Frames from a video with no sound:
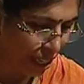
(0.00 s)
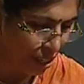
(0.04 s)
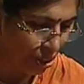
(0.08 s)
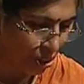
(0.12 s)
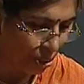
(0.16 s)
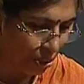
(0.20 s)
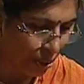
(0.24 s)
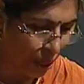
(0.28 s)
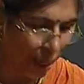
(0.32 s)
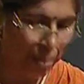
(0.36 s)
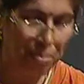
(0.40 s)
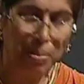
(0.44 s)
that
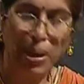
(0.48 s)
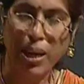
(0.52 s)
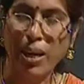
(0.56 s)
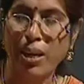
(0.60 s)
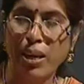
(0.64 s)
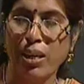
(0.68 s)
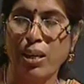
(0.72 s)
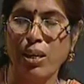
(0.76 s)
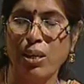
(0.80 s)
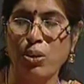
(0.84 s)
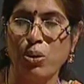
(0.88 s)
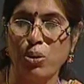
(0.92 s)
you can
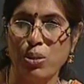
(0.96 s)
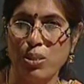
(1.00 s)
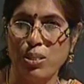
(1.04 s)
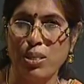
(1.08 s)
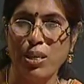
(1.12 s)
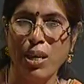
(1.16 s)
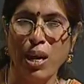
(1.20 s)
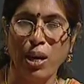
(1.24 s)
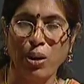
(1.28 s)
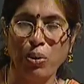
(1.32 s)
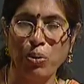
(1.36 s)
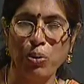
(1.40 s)
make your
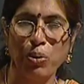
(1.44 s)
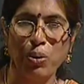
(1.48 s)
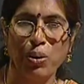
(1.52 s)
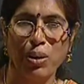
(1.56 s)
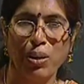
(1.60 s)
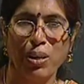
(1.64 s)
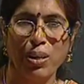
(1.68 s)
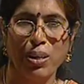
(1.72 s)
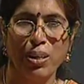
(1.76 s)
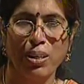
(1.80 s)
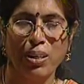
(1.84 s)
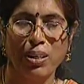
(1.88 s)
CRO
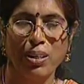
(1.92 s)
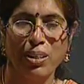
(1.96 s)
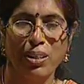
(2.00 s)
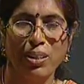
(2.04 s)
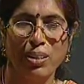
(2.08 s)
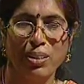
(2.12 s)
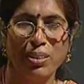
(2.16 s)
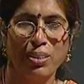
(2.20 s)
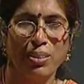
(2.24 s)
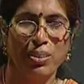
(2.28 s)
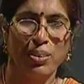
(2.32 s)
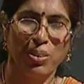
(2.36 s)

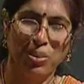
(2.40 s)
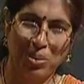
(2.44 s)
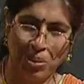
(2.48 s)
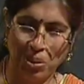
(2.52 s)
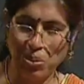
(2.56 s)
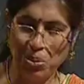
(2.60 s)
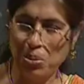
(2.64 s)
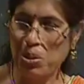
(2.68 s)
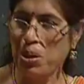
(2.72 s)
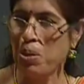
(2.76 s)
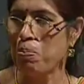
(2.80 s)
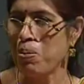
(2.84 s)

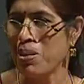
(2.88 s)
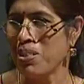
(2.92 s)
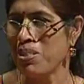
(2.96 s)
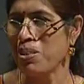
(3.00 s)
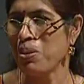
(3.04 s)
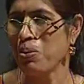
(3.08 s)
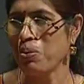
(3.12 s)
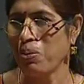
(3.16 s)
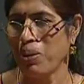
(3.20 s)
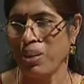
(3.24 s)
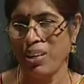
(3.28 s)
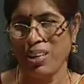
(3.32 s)
using
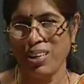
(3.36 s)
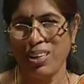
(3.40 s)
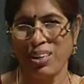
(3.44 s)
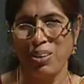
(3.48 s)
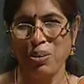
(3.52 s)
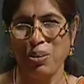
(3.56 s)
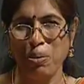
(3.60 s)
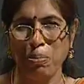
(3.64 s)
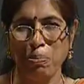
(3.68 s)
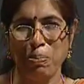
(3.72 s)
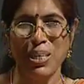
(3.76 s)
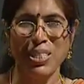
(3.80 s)
PC only.
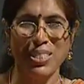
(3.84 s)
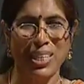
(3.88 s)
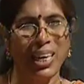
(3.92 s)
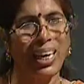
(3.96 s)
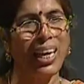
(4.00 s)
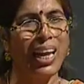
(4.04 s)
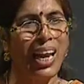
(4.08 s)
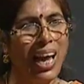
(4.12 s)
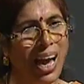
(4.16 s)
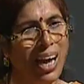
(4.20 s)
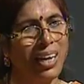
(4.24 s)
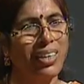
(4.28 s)
Your PC
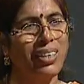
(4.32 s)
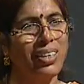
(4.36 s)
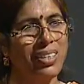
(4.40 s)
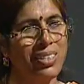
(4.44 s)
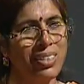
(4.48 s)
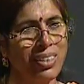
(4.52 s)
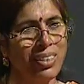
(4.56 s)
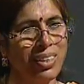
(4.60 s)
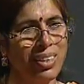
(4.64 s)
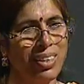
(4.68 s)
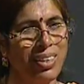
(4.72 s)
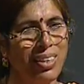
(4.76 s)
can act
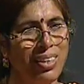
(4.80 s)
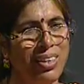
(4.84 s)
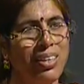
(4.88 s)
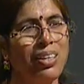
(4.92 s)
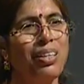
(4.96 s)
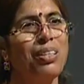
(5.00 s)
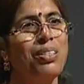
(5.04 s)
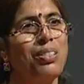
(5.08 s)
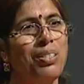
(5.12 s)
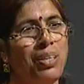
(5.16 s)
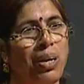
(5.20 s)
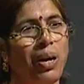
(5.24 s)
as a
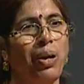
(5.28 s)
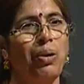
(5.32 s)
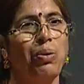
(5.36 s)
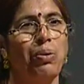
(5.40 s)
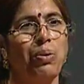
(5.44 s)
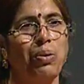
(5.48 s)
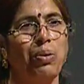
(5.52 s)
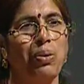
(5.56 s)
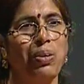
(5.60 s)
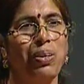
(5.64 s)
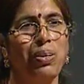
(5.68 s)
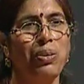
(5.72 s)

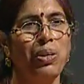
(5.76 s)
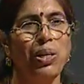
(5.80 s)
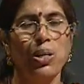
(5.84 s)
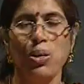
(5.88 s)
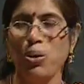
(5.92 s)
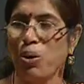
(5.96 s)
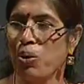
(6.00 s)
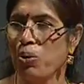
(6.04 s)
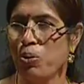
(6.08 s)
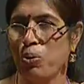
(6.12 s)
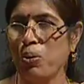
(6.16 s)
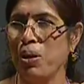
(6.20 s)
CRO. You
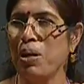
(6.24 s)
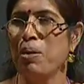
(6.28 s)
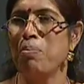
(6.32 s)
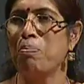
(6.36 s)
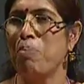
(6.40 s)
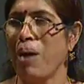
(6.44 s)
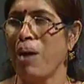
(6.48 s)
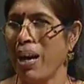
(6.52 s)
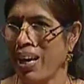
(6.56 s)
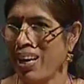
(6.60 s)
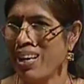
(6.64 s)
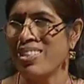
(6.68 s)
need not go and
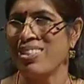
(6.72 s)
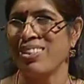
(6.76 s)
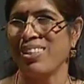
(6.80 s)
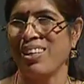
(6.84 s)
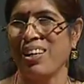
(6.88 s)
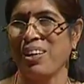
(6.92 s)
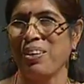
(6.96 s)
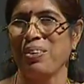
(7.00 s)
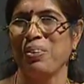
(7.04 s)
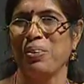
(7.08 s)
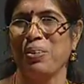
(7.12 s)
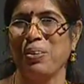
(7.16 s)
buy a
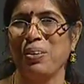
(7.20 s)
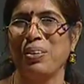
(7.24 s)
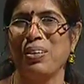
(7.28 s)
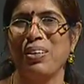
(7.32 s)
CRO.